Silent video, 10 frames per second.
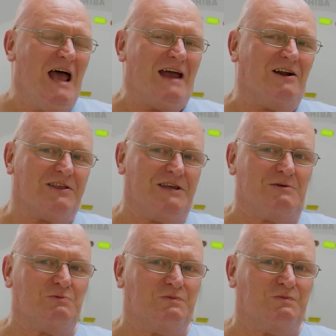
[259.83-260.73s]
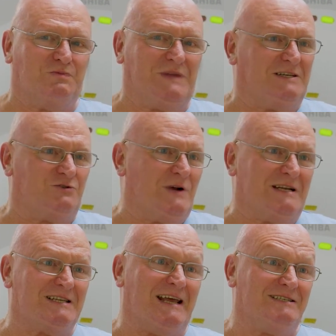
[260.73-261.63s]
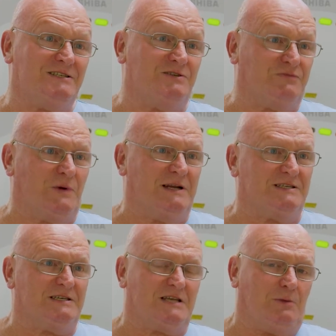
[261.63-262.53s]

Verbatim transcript: And I think that translates to forensics.